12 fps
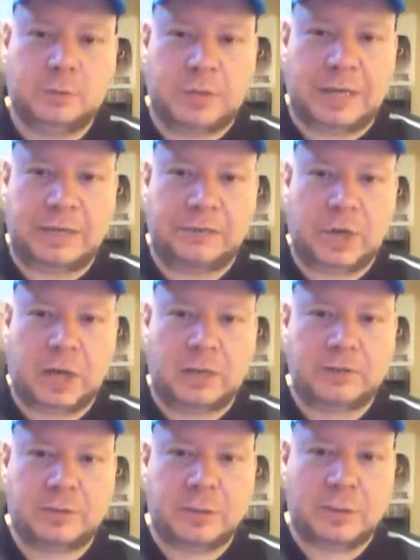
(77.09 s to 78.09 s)
Reagan
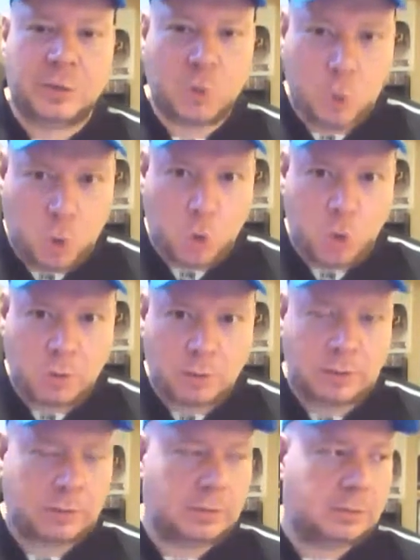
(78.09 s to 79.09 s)
Fox,
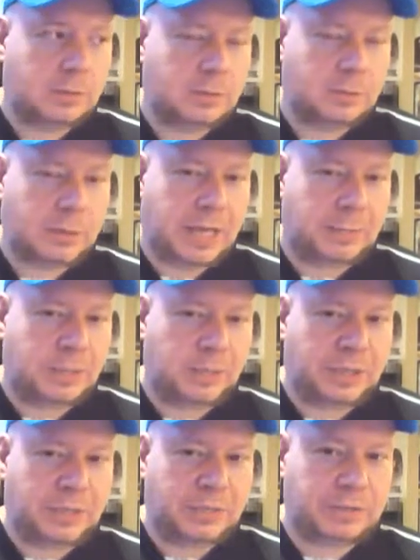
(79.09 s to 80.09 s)
Annabelle
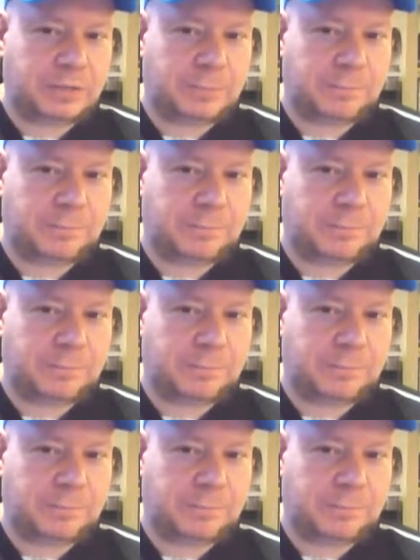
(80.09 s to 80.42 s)
Peaks.